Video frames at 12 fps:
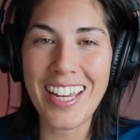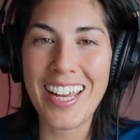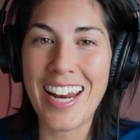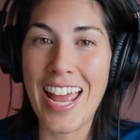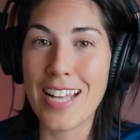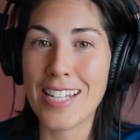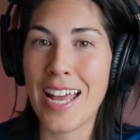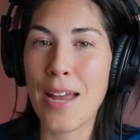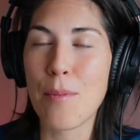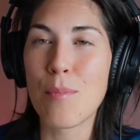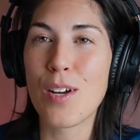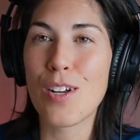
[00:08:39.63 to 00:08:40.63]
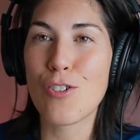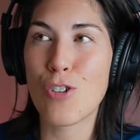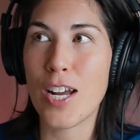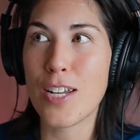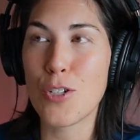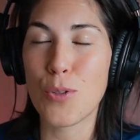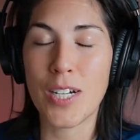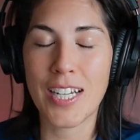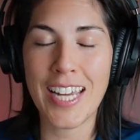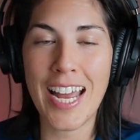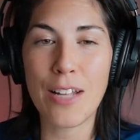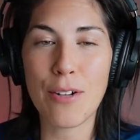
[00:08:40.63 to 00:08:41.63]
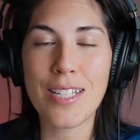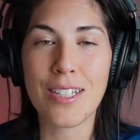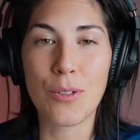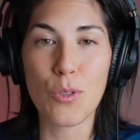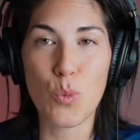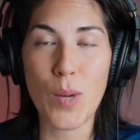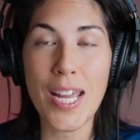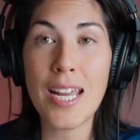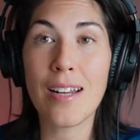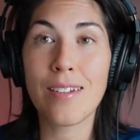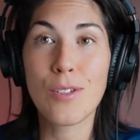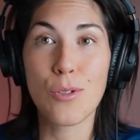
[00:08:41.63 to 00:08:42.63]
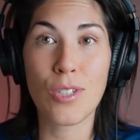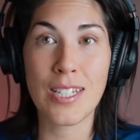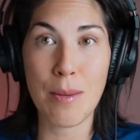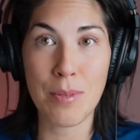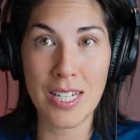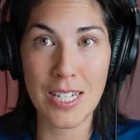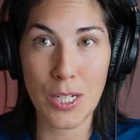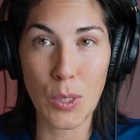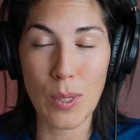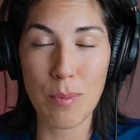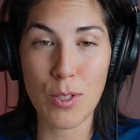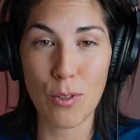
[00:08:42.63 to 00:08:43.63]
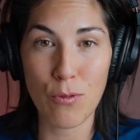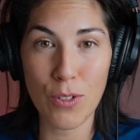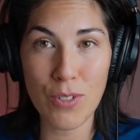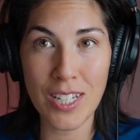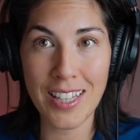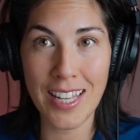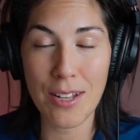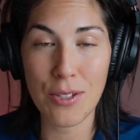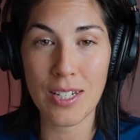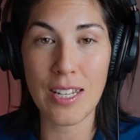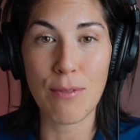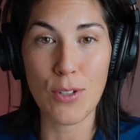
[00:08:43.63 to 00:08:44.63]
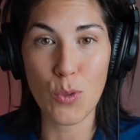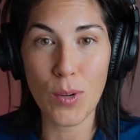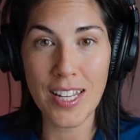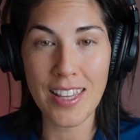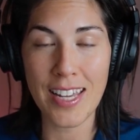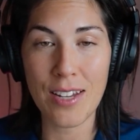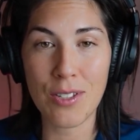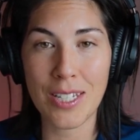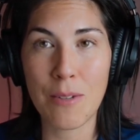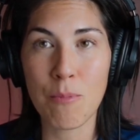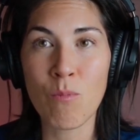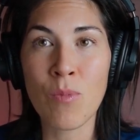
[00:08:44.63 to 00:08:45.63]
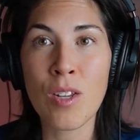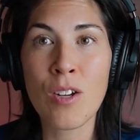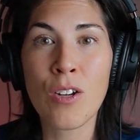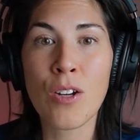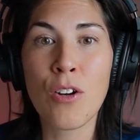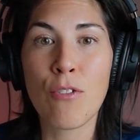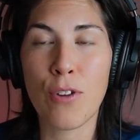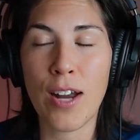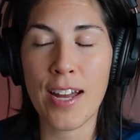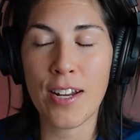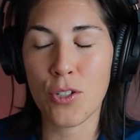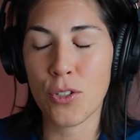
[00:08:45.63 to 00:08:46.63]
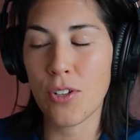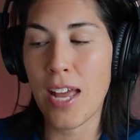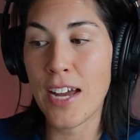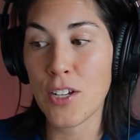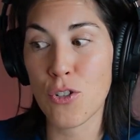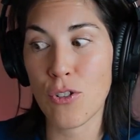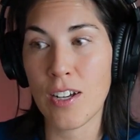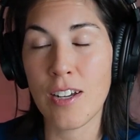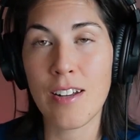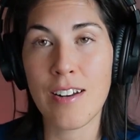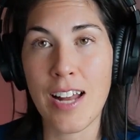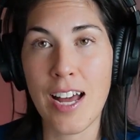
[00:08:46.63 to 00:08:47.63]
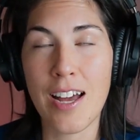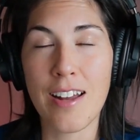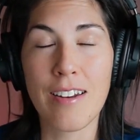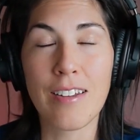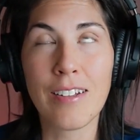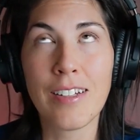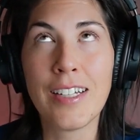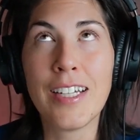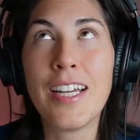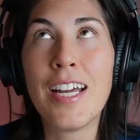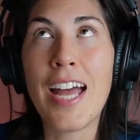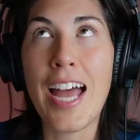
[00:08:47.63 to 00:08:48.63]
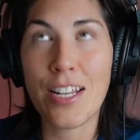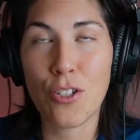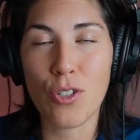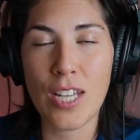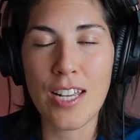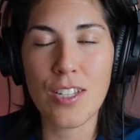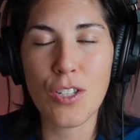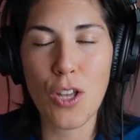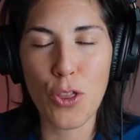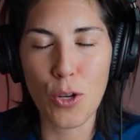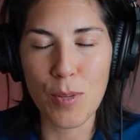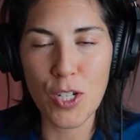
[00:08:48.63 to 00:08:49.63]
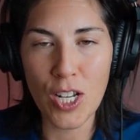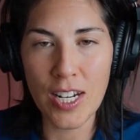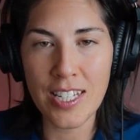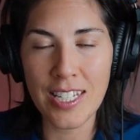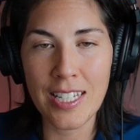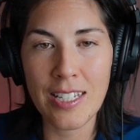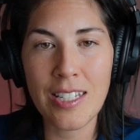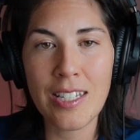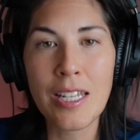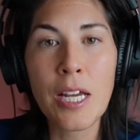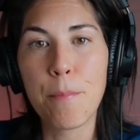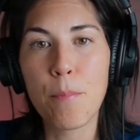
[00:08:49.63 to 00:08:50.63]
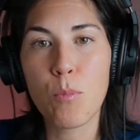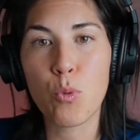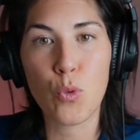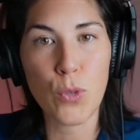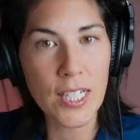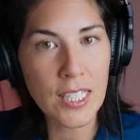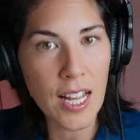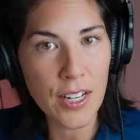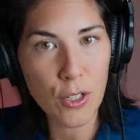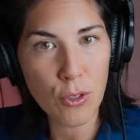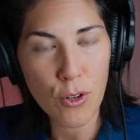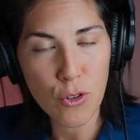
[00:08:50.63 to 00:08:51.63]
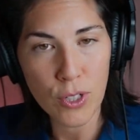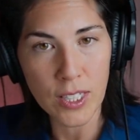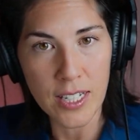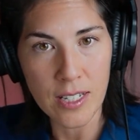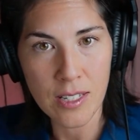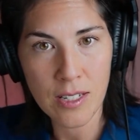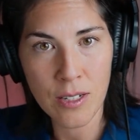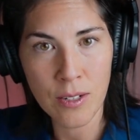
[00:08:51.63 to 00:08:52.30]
And as I'm trying to cut calories and lose weight, those steps need to go up to 15,000, even 20,000 for extra non-exercise thermogenesis. Pre-log your grocery list.